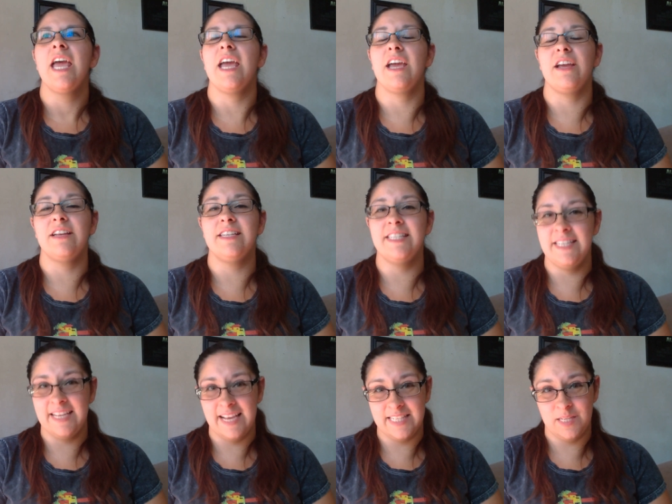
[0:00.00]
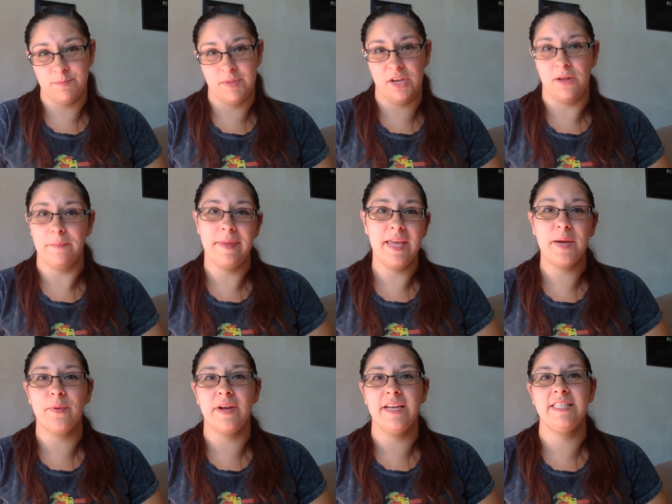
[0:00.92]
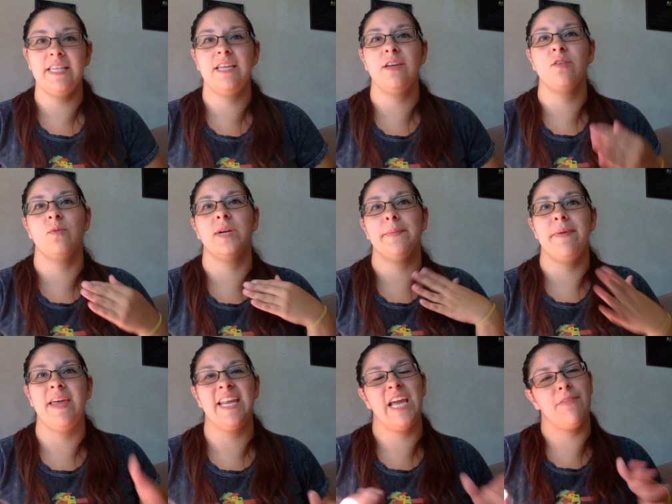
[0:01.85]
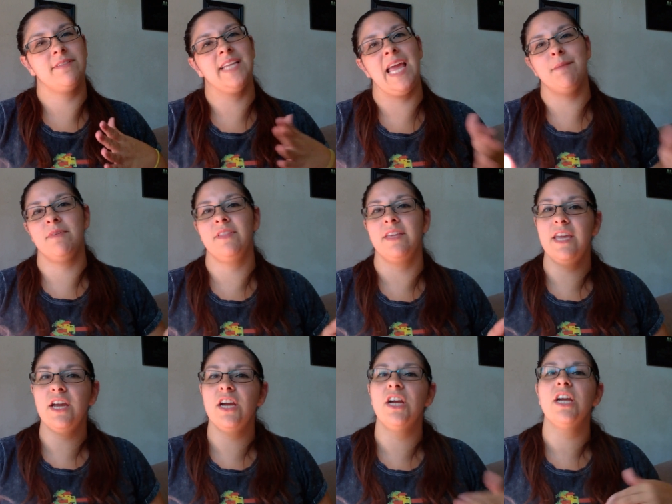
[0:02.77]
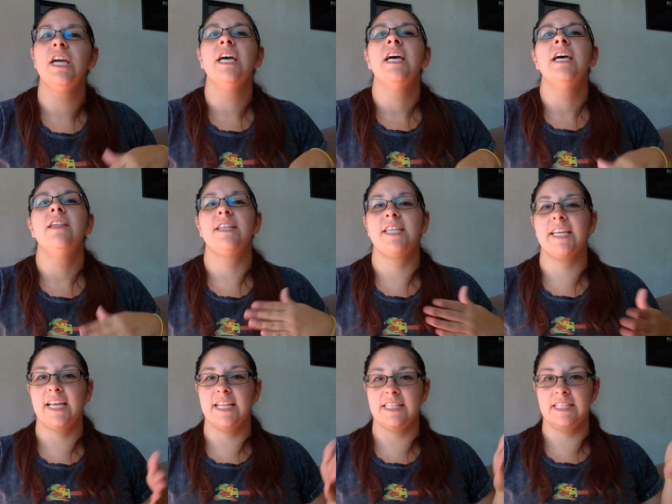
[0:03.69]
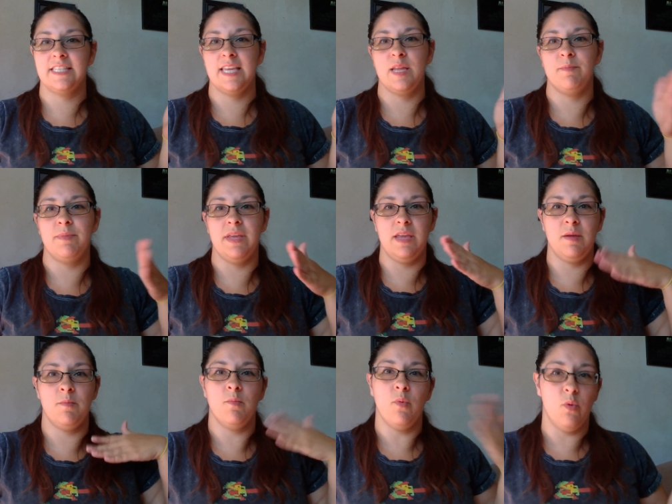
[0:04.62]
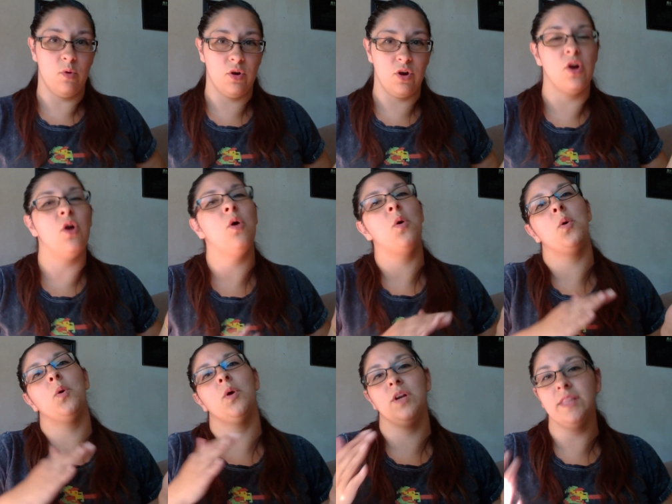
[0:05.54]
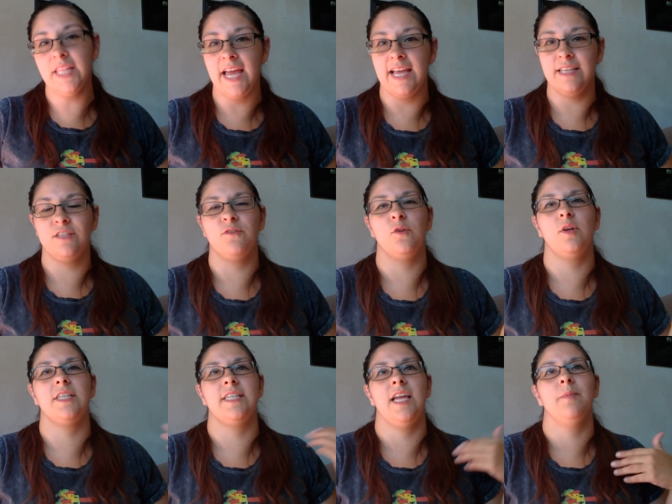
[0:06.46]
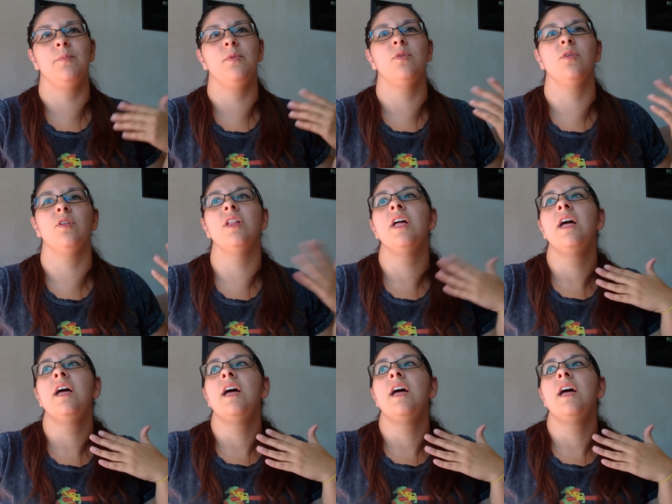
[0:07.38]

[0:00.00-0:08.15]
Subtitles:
and Disney has something called peak pricing, where depending on the time of the year, the tickets can be more or less. For example,